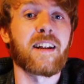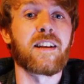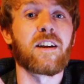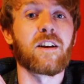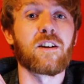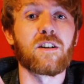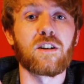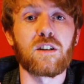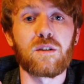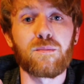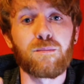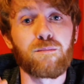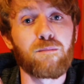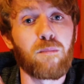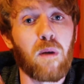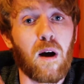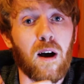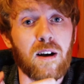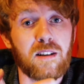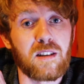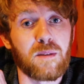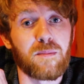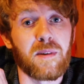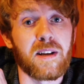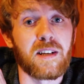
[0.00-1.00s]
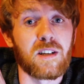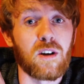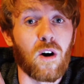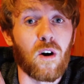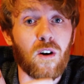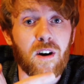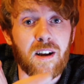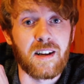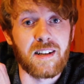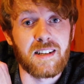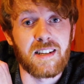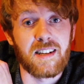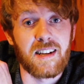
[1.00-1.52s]
and you're just possibly
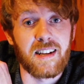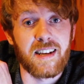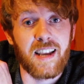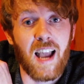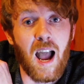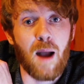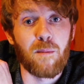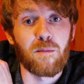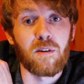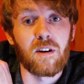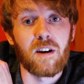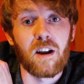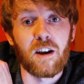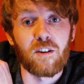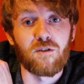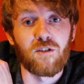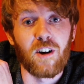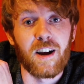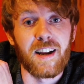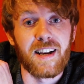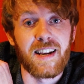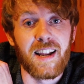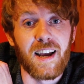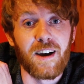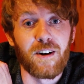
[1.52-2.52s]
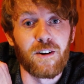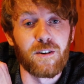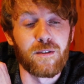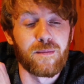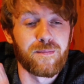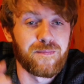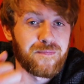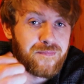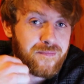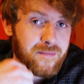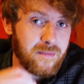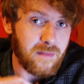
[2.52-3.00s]
talking to the camera like right now,